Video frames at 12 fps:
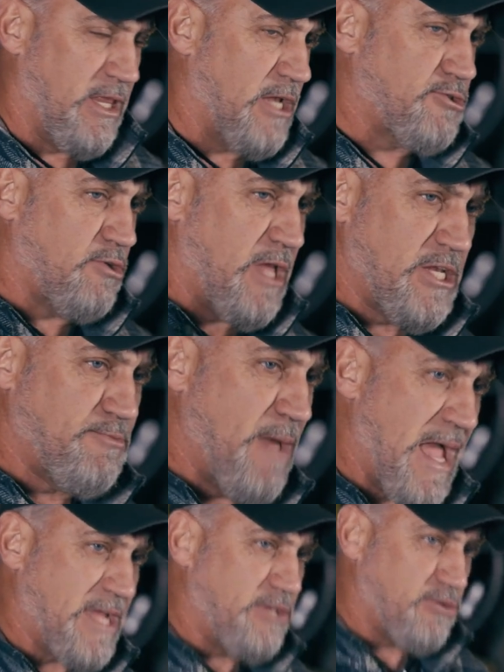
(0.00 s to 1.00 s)
electrolytes
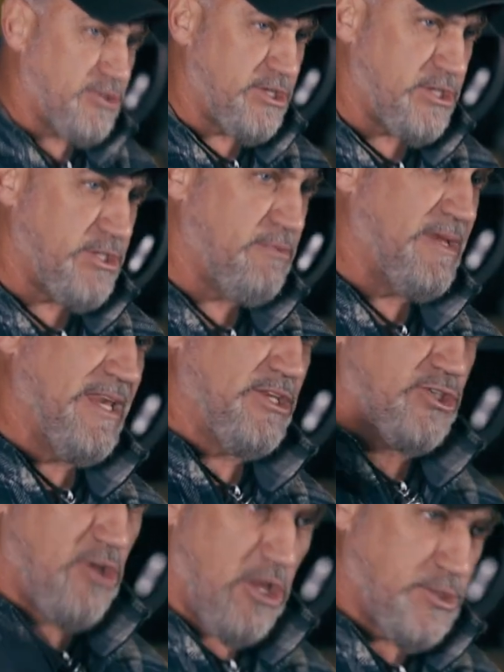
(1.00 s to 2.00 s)
back in your system,
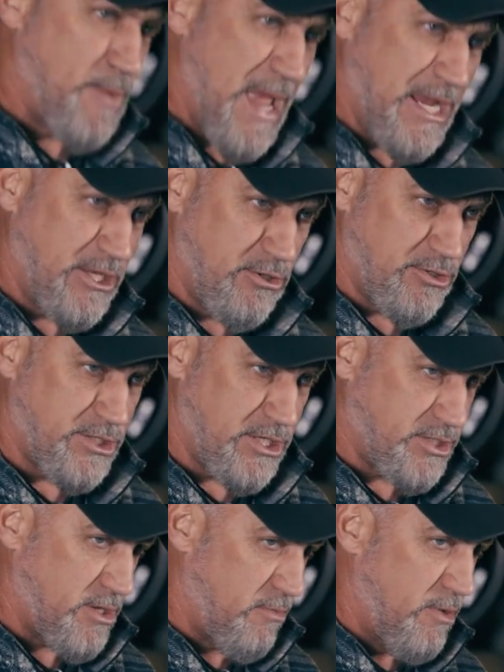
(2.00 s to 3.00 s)
getting salts back in your
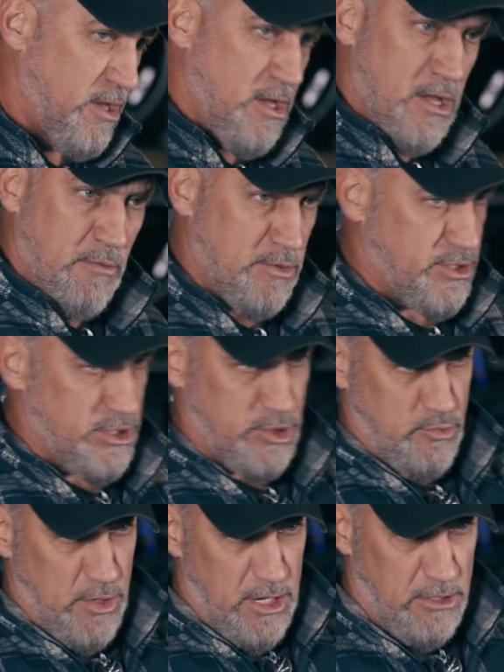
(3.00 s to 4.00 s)
system, which is
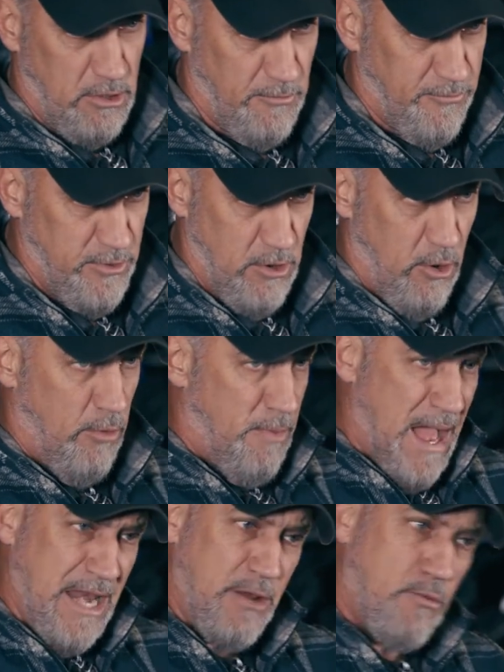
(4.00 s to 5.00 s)
critical for your whole
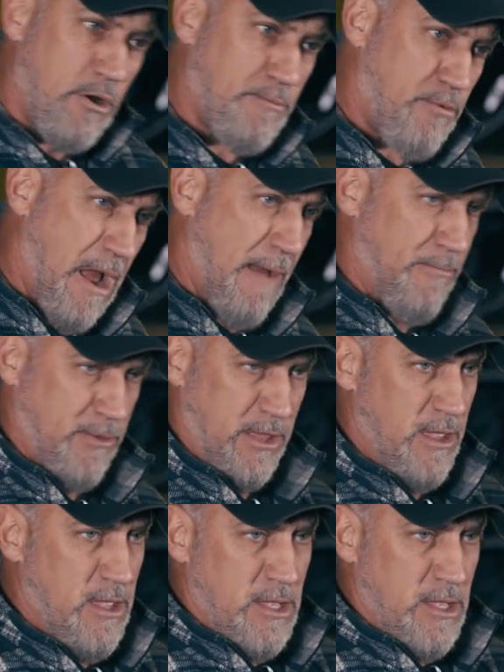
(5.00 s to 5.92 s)
body to work properly.